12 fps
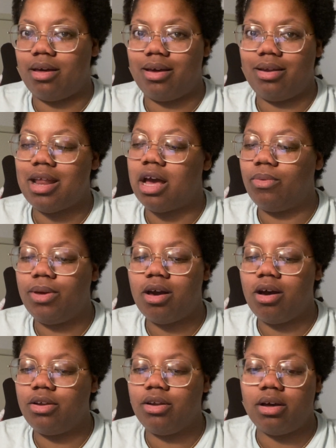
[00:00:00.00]
Now we
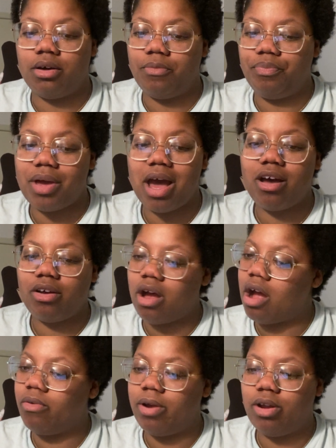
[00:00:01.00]
all know.
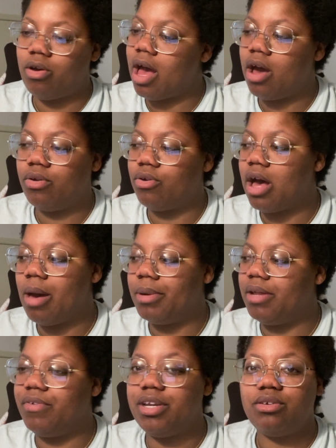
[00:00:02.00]
I already know. I don't know how
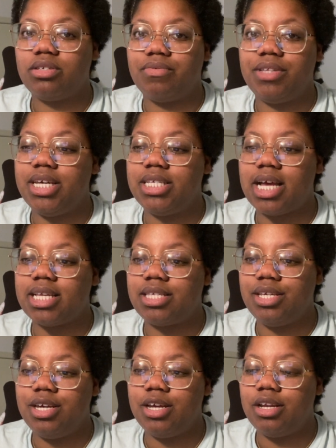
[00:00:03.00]
many videos of these I've
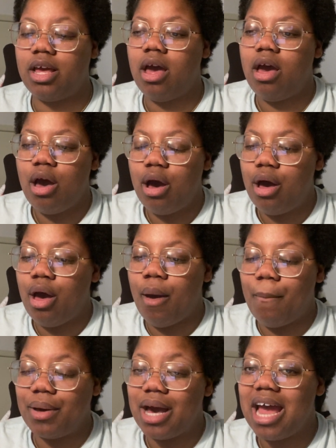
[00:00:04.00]
seen,
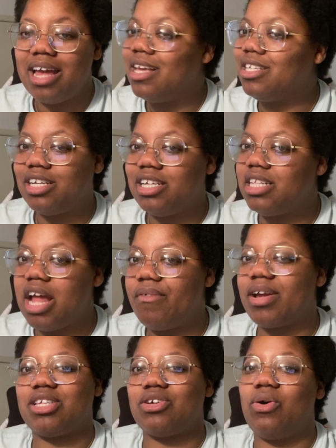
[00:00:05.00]
but it never
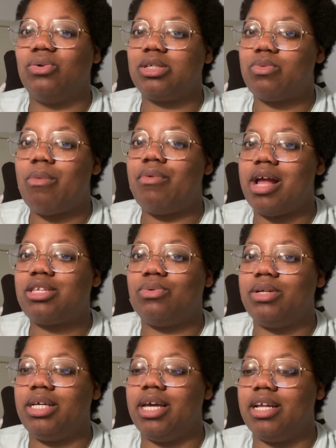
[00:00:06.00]
gets old. That's why I'm reacting to
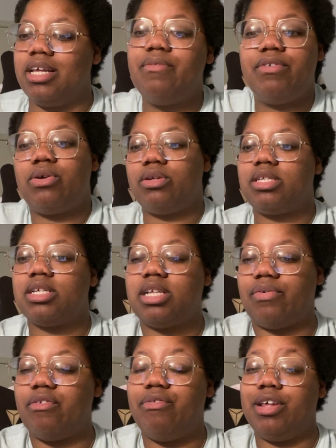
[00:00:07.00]
it again, even though this is a
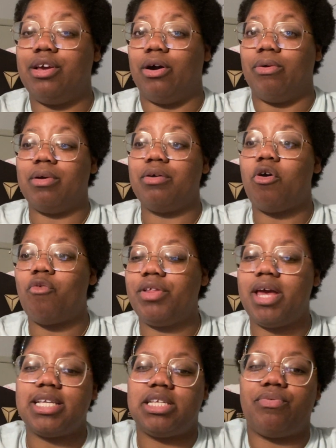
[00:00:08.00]
different video. Hopefully
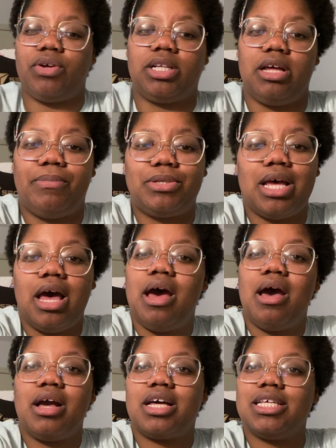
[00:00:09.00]
it has different clips,
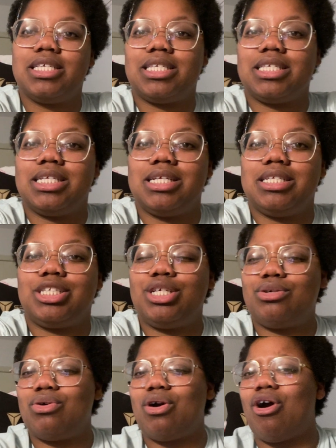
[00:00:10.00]
because
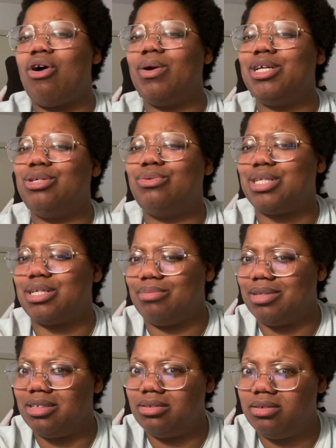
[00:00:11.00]
Jikook are always doing
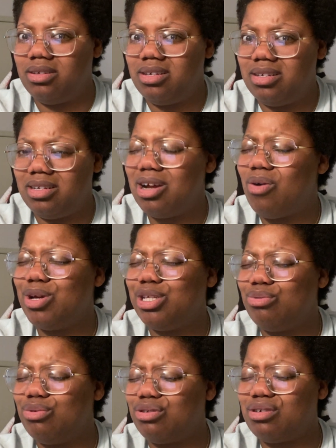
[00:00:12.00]
something. They're always
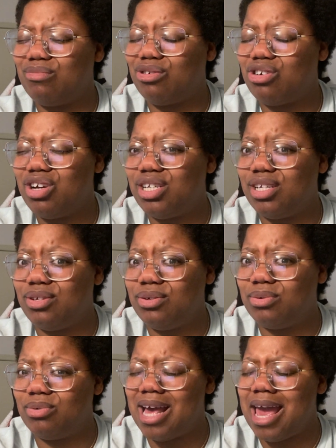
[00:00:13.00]
doing something cringy
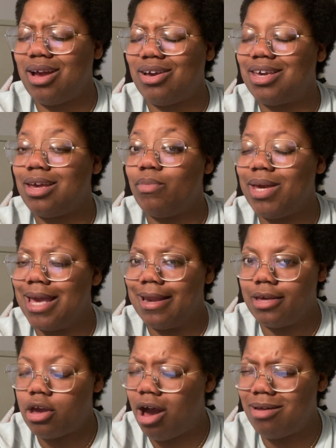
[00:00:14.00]
too. Like, we get
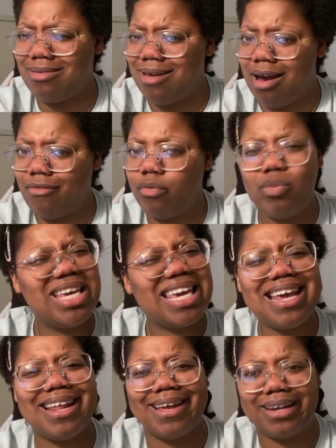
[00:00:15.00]
it. Y'all in love. We
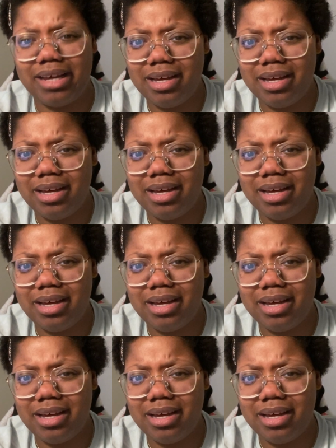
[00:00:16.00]
get it.